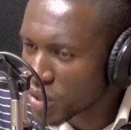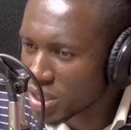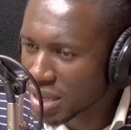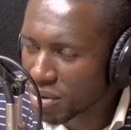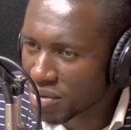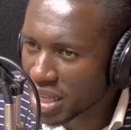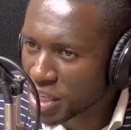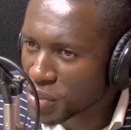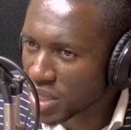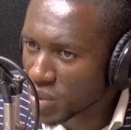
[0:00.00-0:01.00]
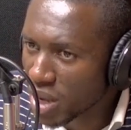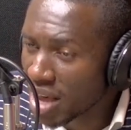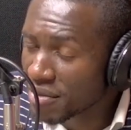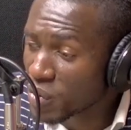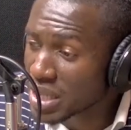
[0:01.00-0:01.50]
some of the issues that we're
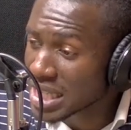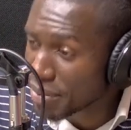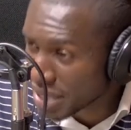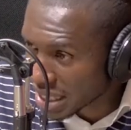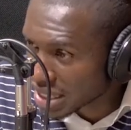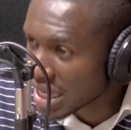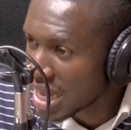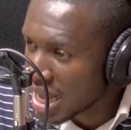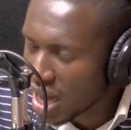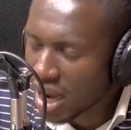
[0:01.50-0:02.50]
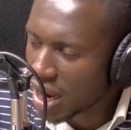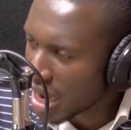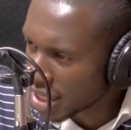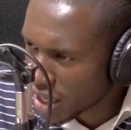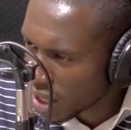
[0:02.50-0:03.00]
having with septics
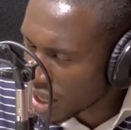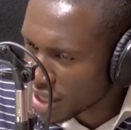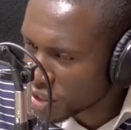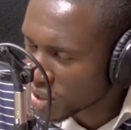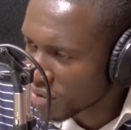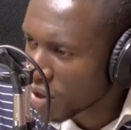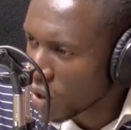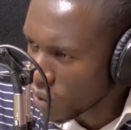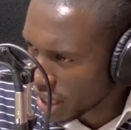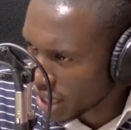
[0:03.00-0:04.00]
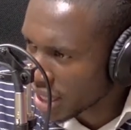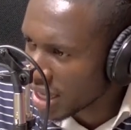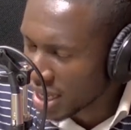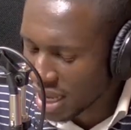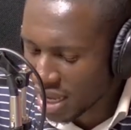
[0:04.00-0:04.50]
and issues of clogging,
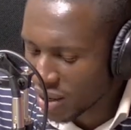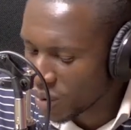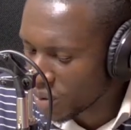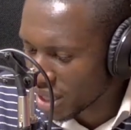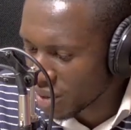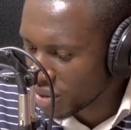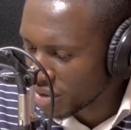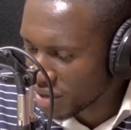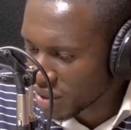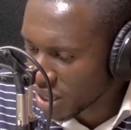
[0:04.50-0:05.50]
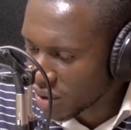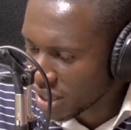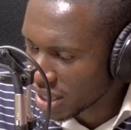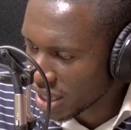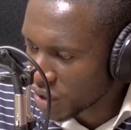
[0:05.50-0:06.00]
or rather when even you're
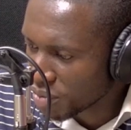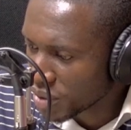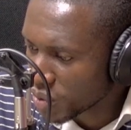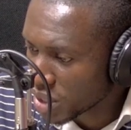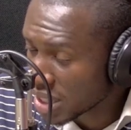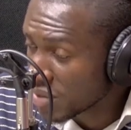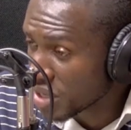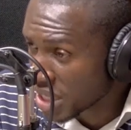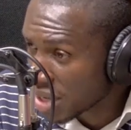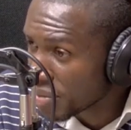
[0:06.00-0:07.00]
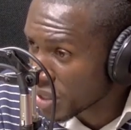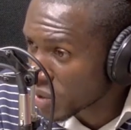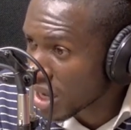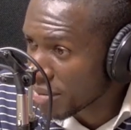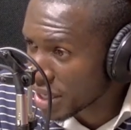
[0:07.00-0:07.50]
calling the Nairobi Water and Sewerage Company
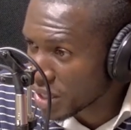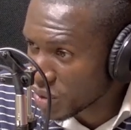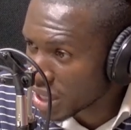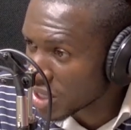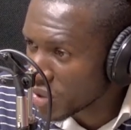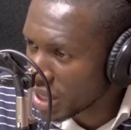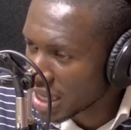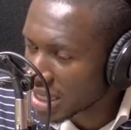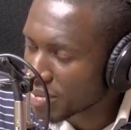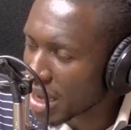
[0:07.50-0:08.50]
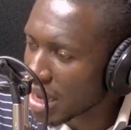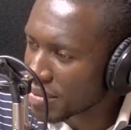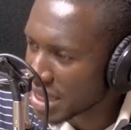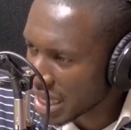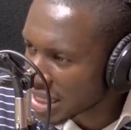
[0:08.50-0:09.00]
to come and do the draining, it
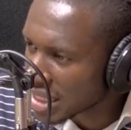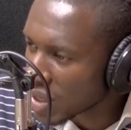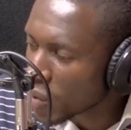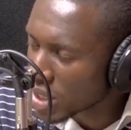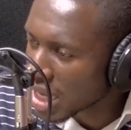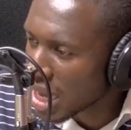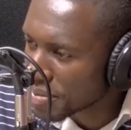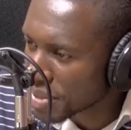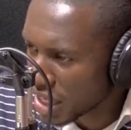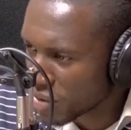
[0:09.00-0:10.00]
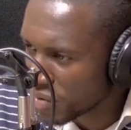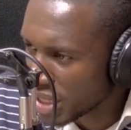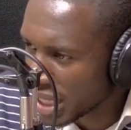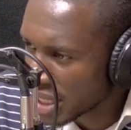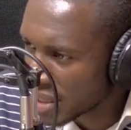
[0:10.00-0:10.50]
becomes hectic. What gaps are you feeling?